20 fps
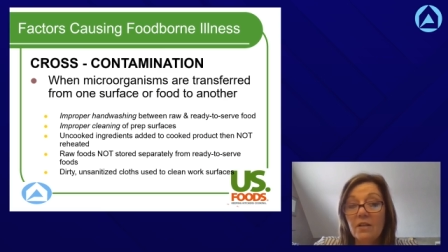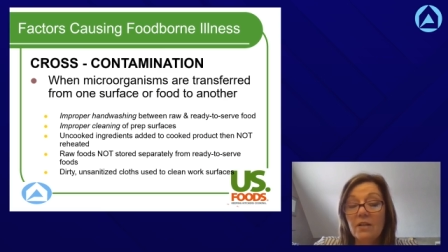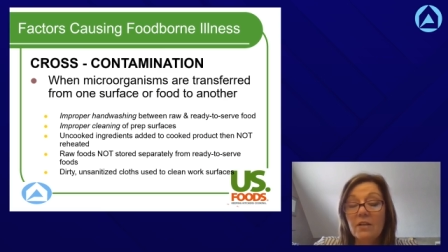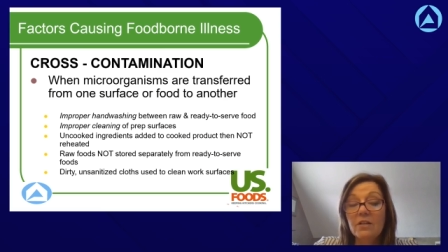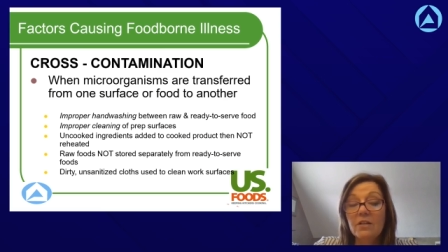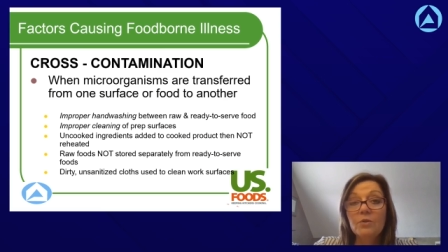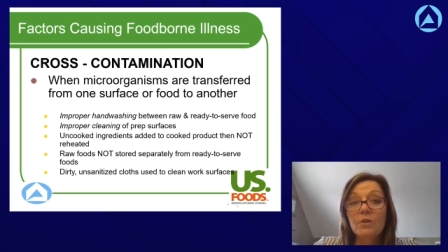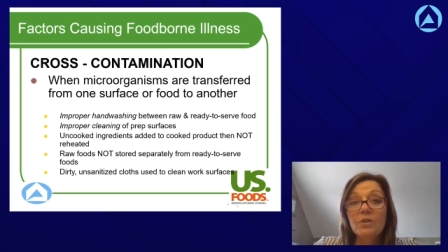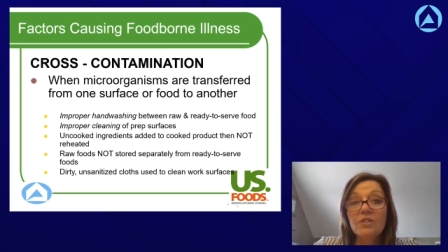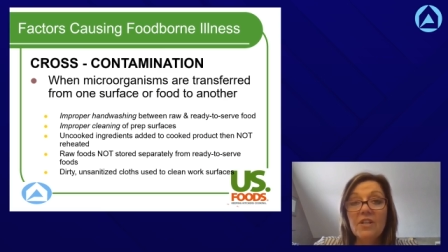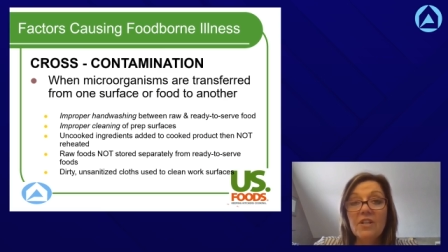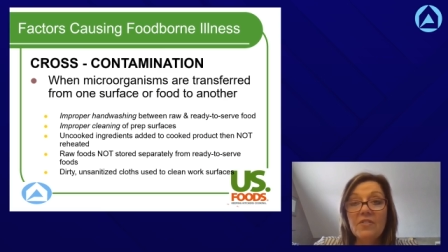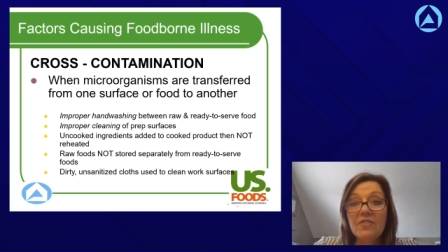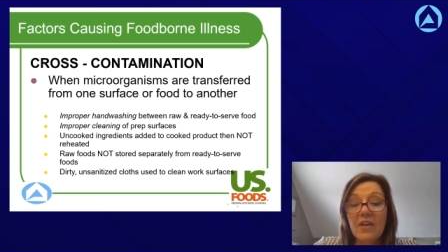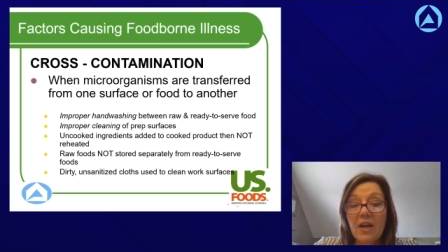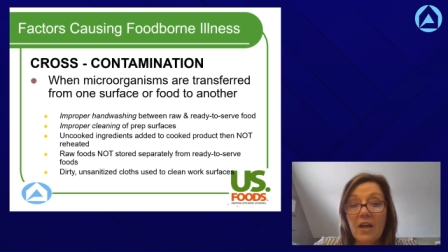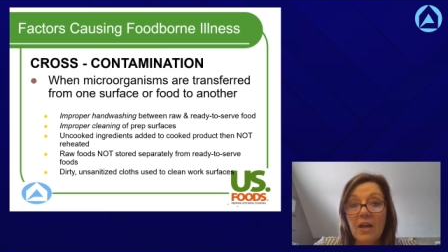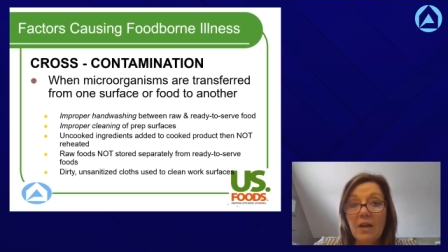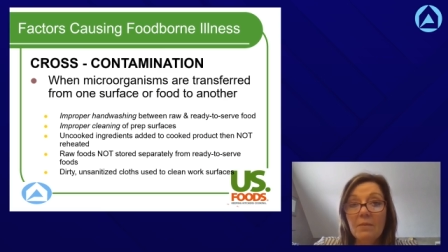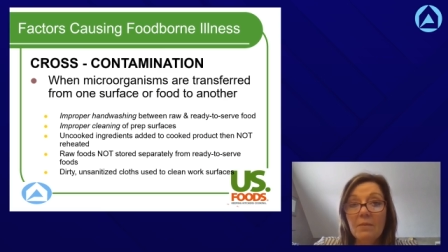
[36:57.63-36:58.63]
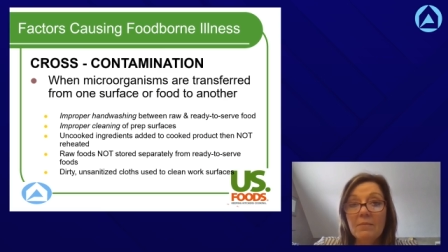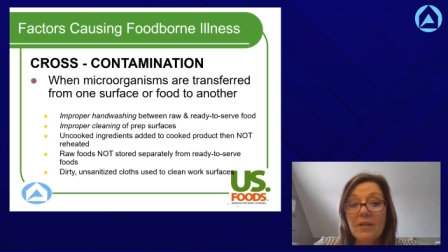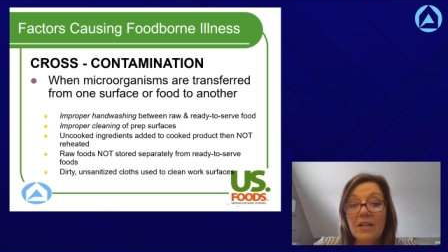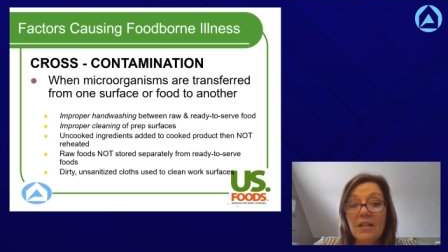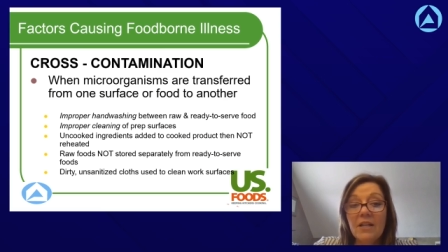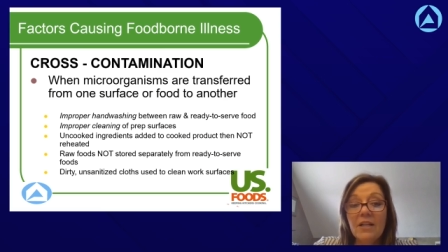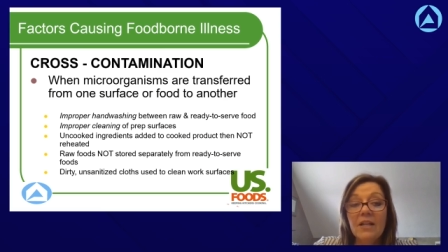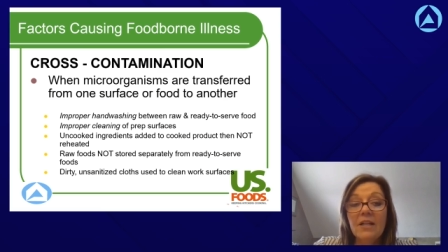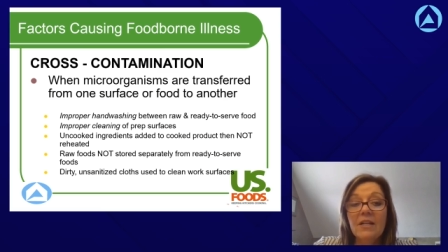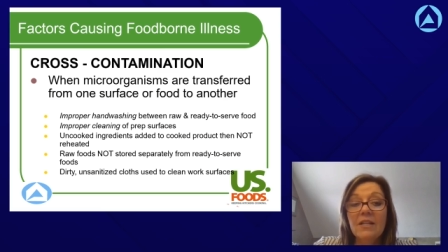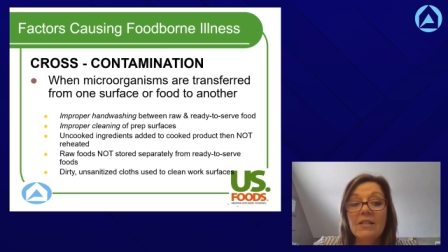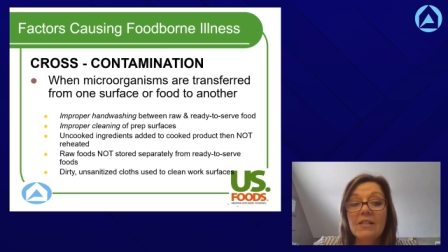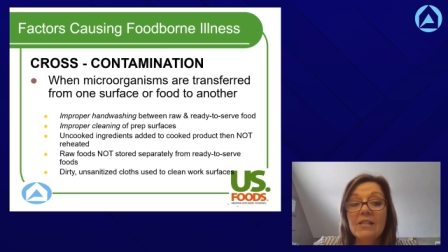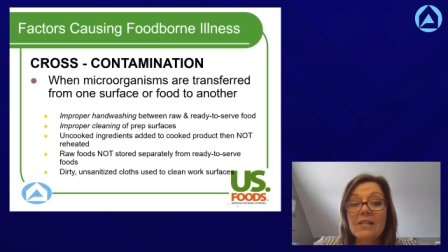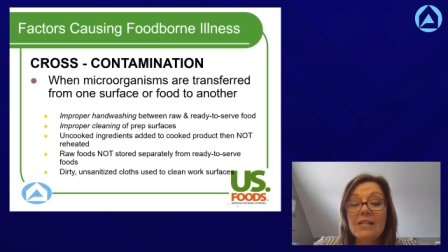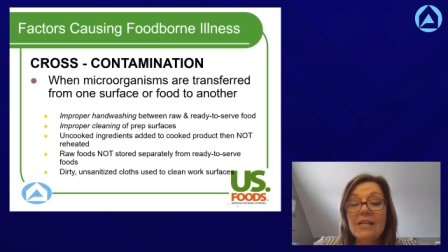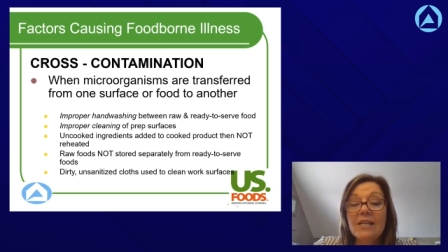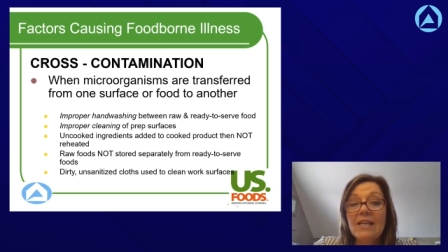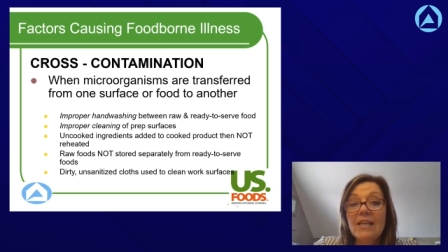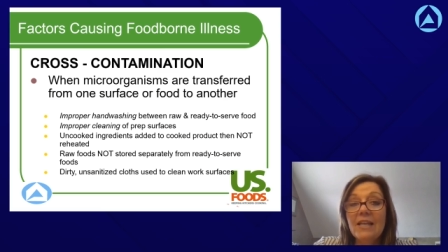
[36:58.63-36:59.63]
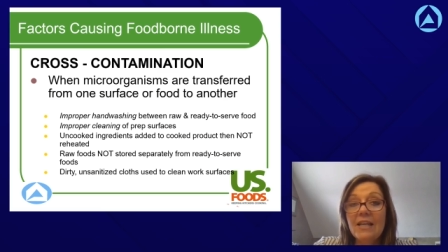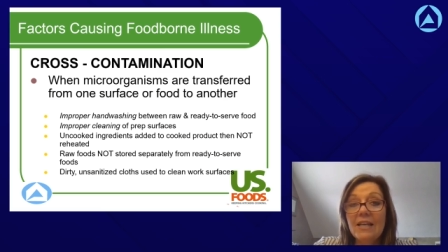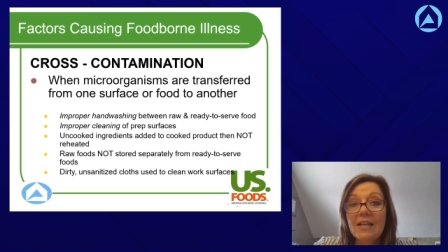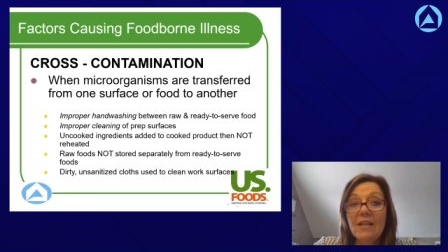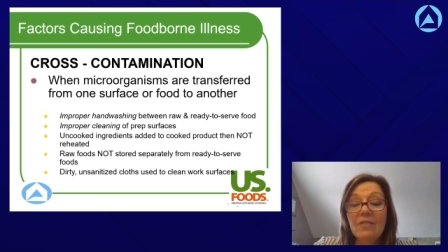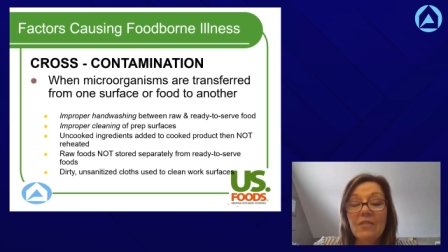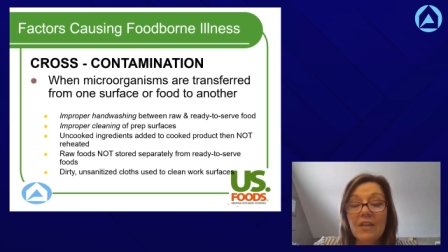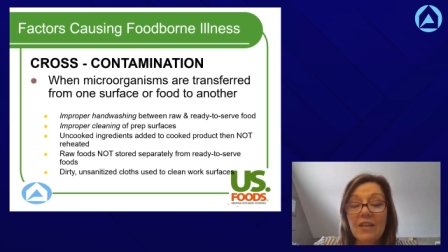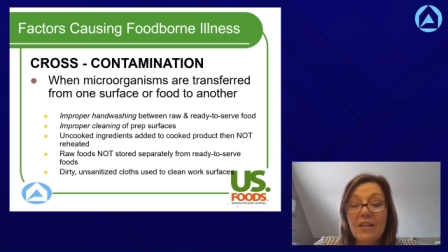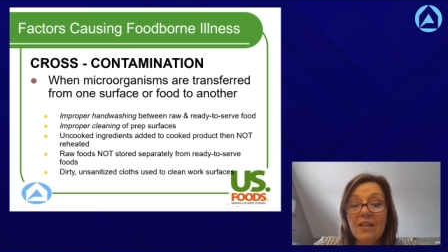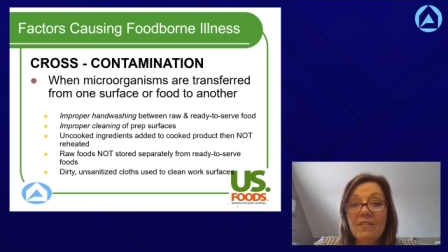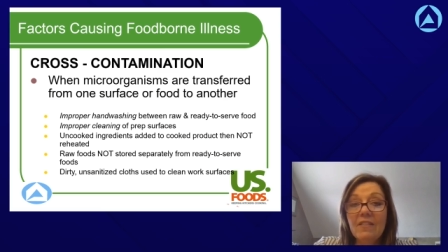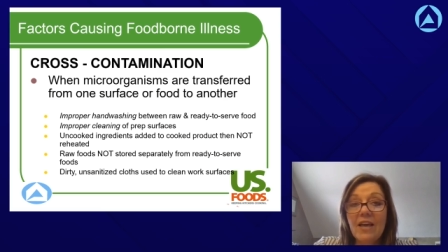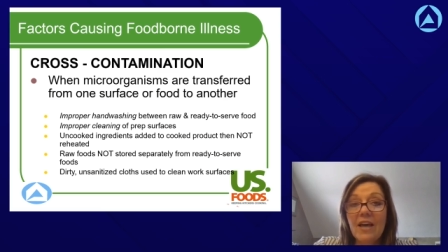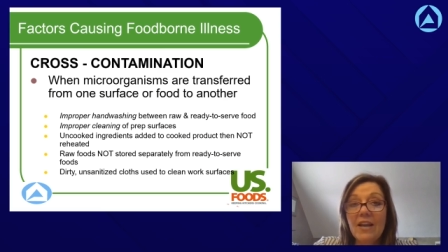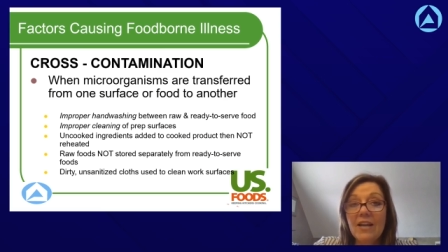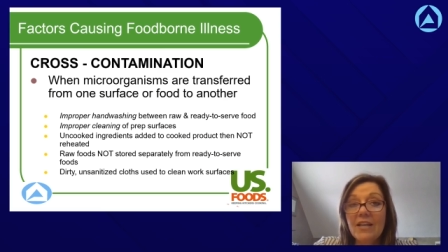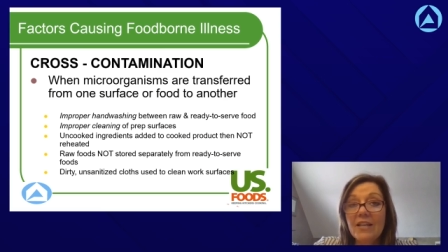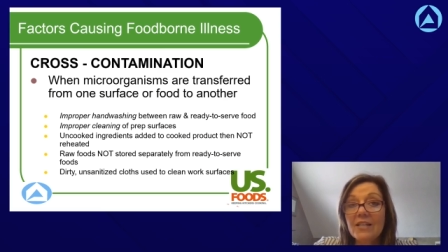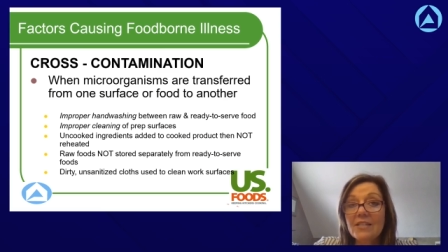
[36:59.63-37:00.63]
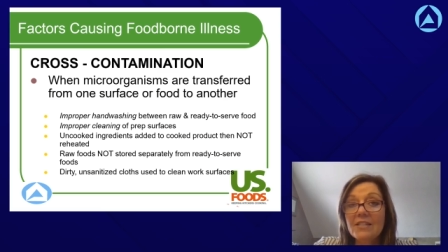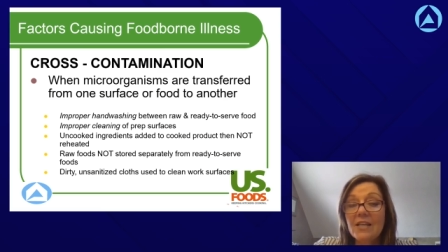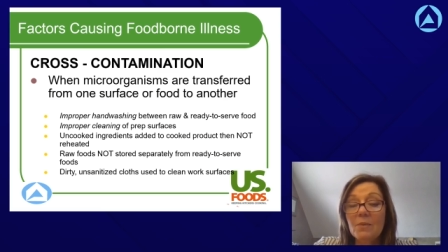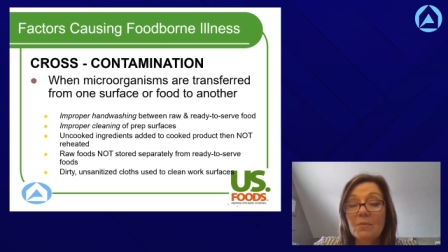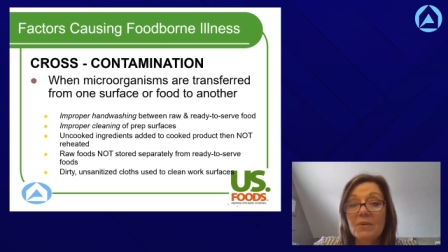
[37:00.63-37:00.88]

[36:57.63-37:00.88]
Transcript: Good rule of thumb, anything that is a